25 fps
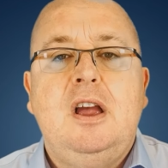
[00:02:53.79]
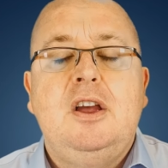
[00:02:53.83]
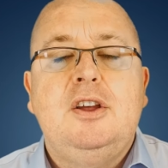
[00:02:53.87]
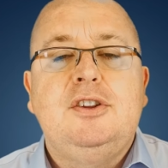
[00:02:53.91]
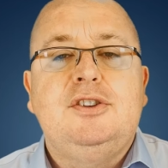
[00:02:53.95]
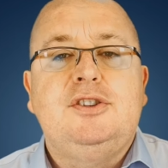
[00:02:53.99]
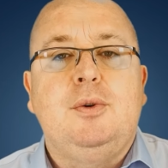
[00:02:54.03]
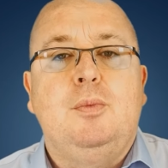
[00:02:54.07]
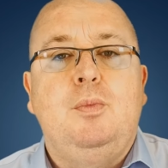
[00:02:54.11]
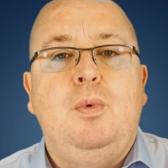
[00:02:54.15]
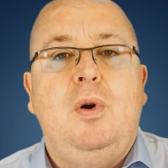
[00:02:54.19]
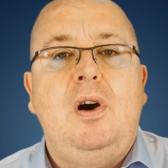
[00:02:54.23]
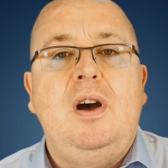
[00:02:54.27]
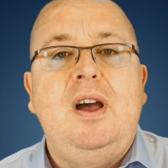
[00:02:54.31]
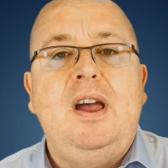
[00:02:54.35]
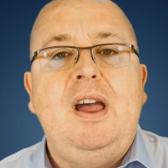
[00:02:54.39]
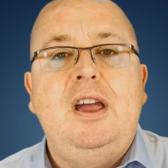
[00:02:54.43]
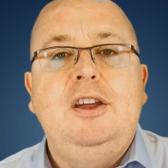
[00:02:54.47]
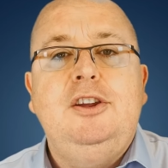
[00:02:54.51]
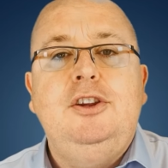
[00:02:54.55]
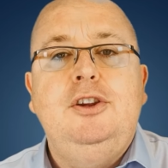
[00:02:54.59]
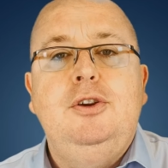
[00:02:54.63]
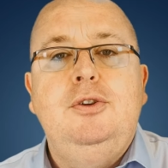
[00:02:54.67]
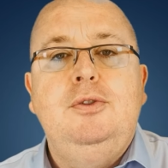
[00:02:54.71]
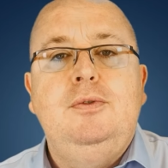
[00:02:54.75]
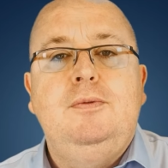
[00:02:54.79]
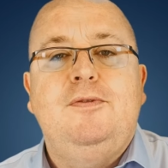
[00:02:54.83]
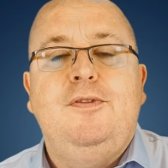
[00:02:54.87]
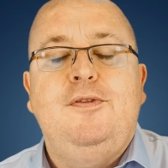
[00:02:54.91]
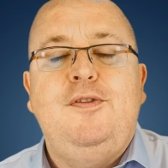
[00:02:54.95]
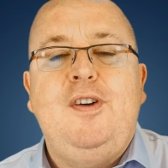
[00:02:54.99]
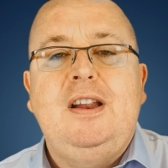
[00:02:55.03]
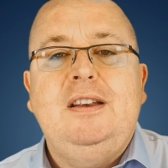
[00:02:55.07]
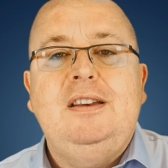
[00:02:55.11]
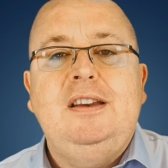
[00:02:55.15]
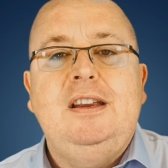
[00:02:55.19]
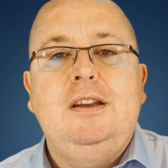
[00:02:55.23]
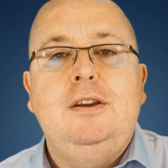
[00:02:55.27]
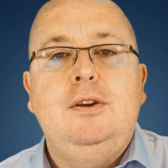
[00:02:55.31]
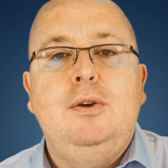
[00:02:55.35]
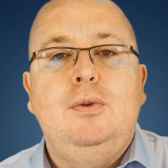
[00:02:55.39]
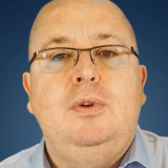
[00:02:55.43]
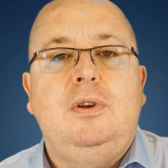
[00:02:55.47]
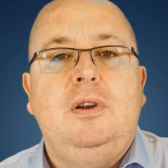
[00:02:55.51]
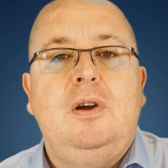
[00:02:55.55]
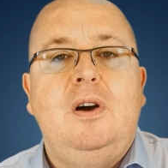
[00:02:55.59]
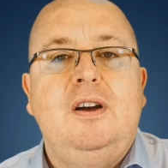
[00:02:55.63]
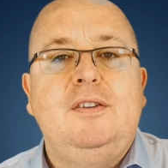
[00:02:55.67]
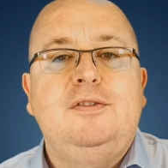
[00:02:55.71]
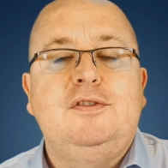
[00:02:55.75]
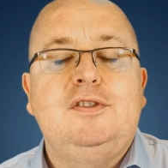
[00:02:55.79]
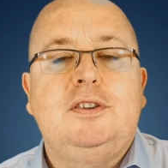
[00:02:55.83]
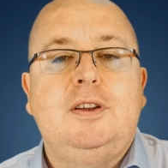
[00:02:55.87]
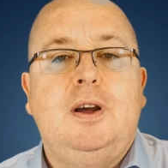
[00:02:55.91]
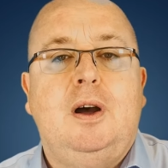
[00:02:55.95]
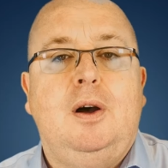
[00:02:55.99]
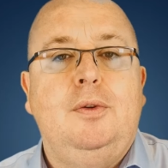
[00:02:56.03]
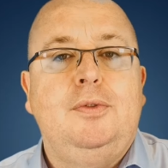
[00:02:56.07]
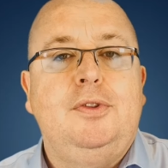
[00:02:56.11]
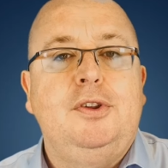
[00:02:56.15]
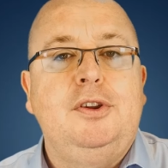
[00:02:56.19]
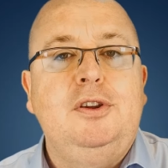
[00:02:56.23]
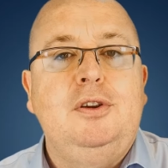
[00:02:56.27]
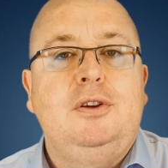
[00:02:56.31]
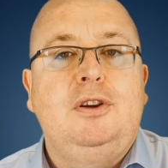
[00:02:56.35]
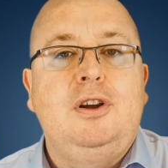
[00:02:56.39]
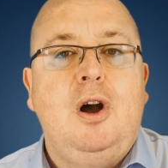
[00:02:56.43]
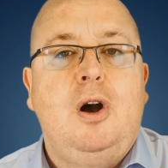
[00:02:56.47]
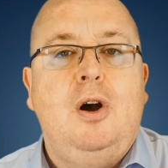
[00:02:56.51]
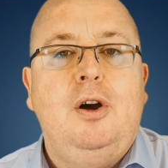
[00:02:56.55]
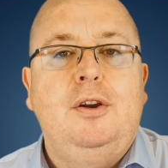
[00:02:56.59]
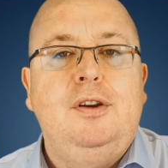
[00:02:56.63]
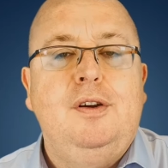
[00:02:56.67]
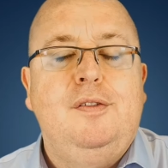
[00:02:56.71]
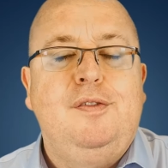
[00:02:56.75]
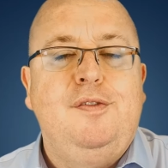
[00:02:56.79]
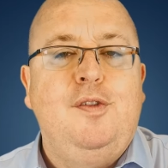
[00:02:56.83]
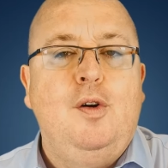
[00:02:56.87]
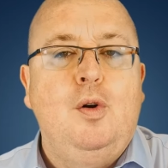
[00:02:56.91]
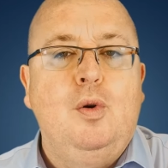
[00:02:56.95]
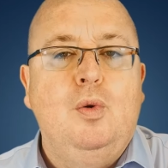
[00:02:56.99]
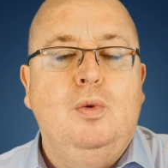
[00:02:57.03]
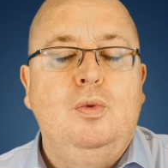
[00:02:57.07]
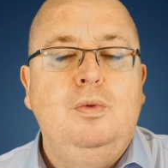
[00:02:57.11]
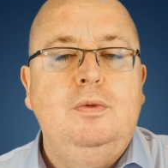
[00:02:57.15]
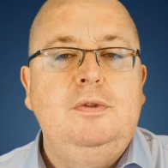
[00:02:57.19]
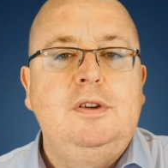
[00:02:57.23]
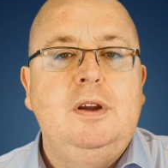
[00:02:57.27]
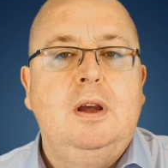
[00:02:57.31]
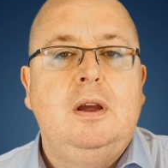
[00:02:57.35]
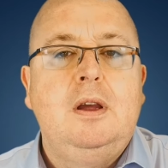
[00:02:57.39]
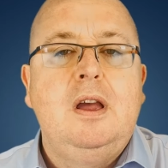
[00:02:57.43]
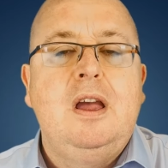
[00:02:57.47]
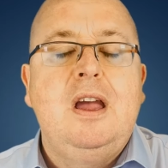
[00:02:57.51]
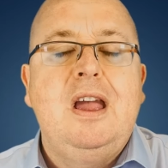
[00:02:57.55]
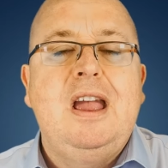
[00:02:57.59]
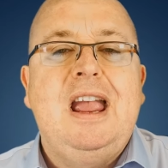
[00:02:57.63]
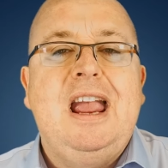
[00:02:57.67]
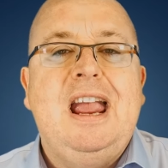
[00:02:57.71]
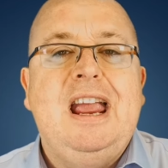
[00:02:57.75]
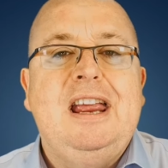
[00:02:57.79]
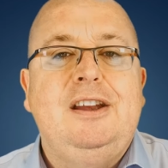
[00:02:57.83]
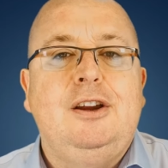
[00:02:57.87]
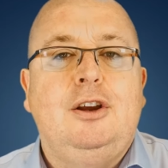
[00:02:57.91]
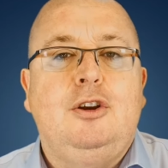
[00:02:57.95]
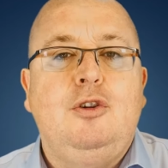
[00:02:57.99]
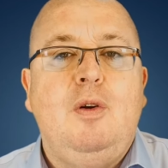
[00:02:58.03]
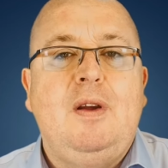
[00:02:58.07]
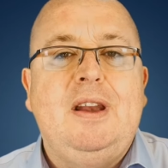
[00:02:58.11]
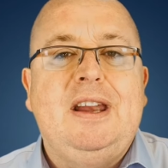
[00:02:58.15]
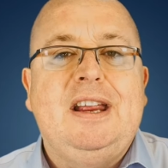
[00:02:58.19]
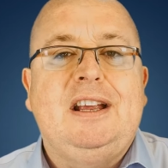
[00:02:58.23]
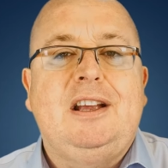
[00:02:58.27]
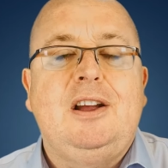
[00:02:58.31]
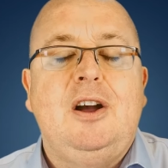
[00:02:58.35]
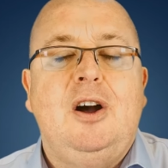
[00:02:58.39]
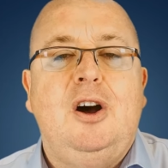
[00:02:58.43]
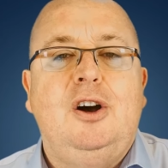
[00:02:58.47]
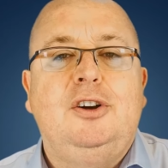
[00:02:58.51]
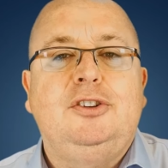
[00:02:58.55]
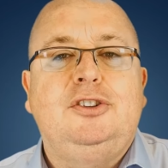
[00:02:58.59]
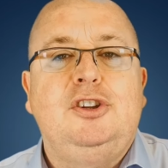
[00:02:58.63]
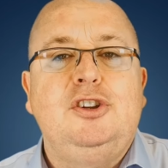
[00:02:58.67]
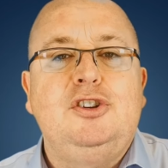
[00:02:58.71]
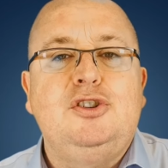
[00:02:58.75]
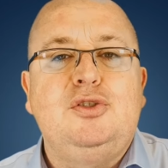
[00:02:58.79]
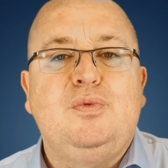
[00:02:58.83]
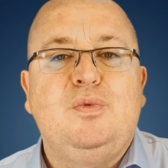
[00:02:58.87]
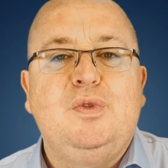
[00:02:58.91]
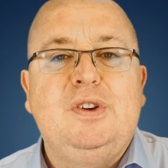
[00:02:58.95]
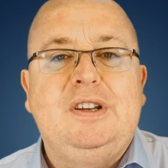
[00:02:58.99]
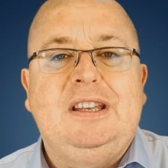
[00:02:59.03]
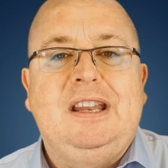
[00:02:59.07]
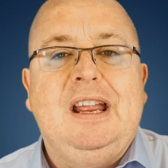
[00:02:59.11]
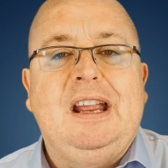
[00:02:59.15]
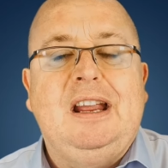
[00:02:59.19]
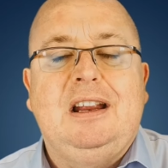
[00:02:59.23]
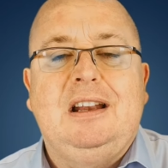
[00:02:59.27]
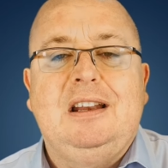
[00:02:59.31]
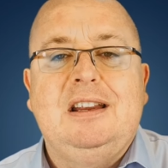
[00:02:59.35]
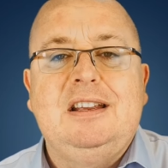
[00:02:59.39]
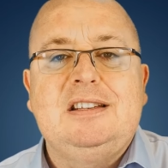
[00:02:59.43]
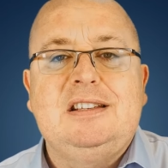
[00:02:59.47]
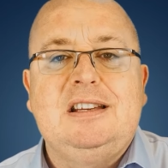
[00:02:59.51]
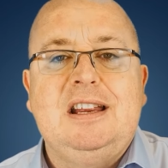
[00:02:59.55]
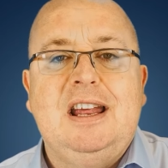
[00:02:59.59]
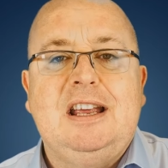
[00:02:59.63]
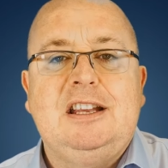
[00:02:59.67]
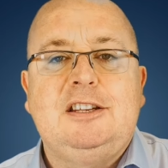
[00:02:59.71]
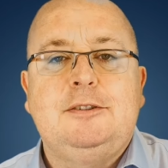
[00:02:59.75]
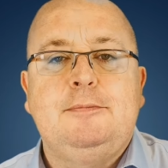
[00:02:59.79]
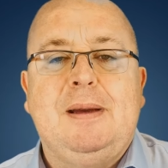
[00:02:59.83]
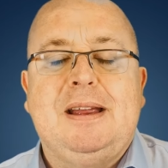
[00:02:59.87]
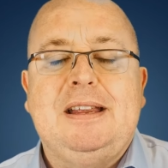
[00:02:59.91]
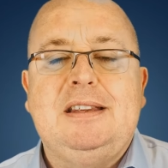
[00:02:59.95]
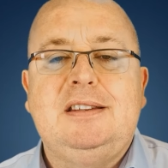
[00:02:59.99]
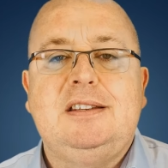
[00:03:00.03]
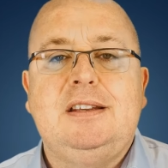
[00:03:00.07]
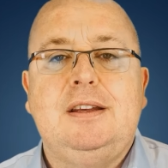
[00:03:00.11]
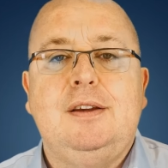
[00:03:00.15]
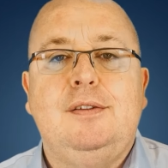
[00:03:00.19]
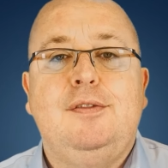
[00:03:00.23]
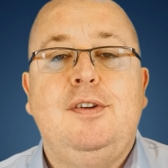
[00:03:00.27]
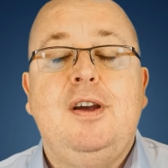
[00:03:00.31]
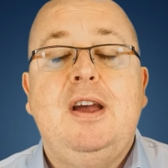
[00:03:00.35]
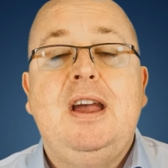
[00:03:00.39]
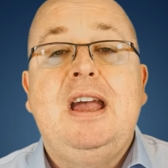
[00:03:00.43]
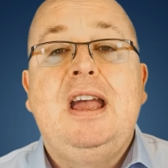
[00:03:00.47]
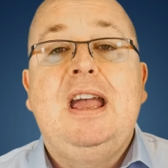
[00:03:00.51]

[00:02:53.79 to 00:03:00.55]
So why are you funding your lifestyle that you can't afford in a credit card that's ridiculously expensive?